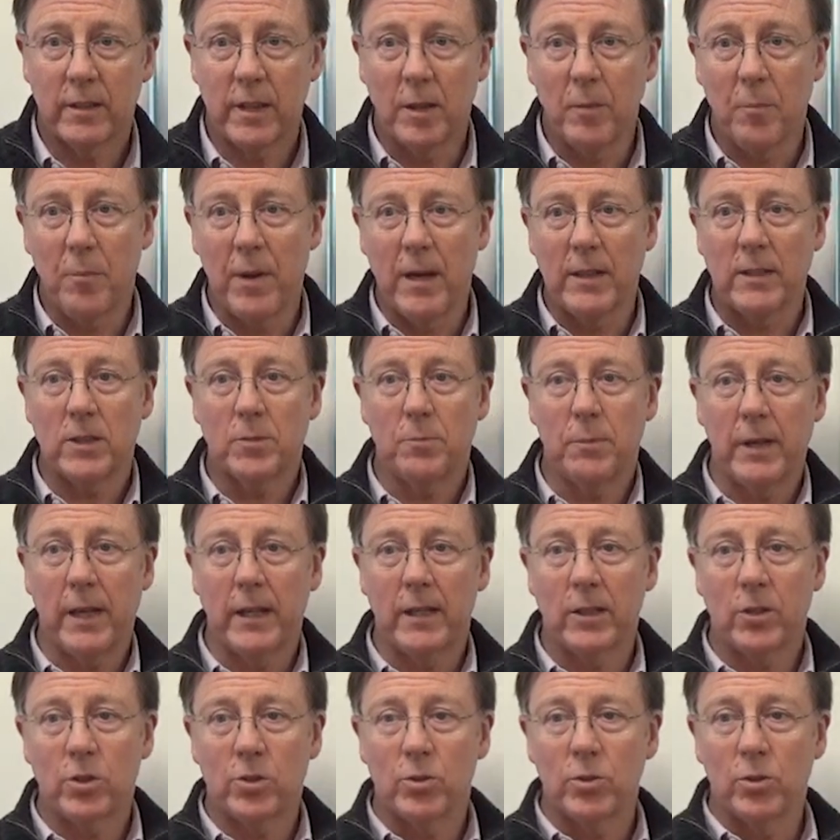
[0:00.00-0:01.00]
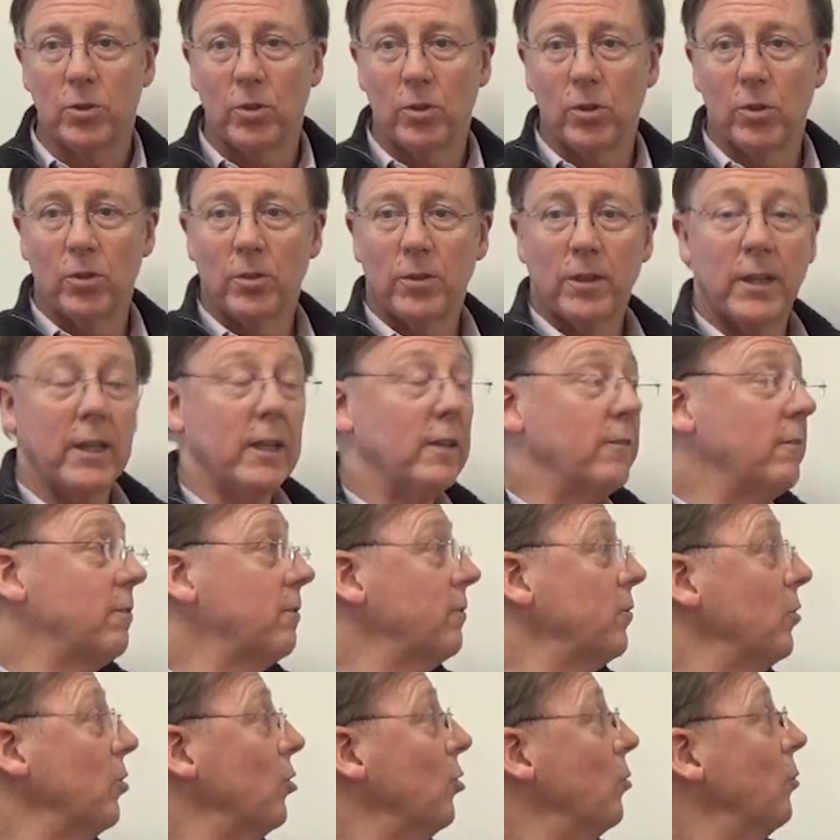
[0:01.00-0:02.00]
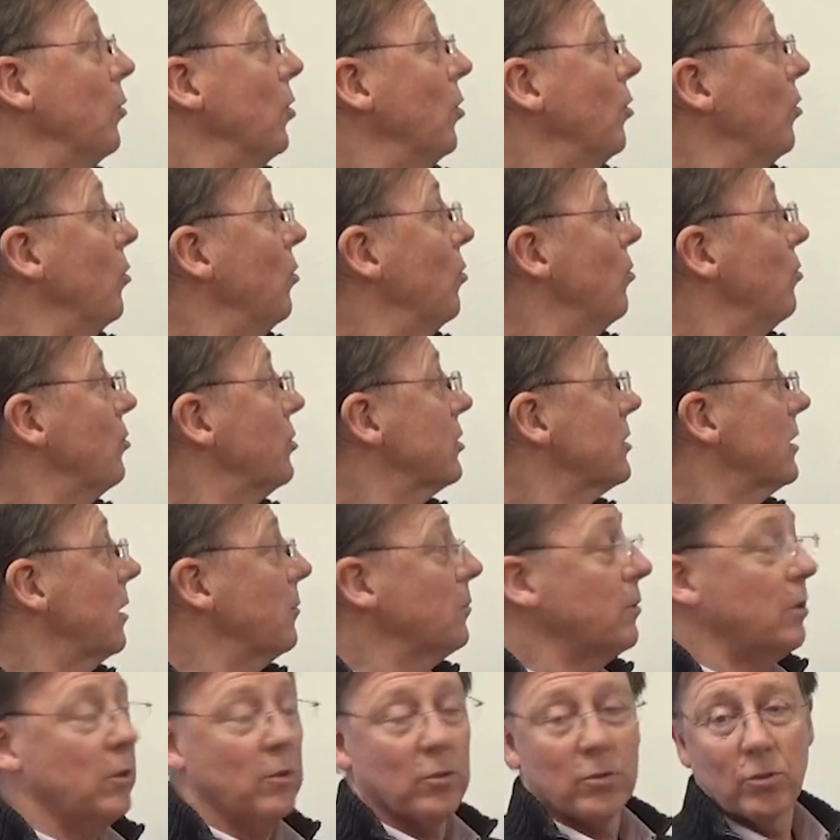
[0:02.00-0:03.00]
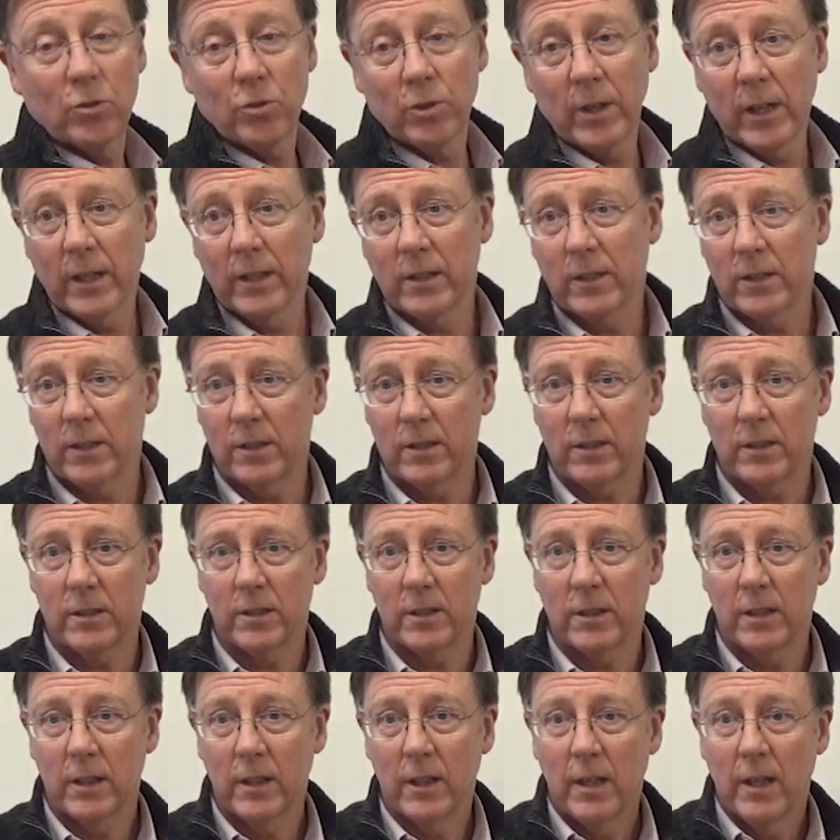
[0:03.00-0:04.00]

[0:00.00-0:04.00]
they must make sure they inform all subcontractors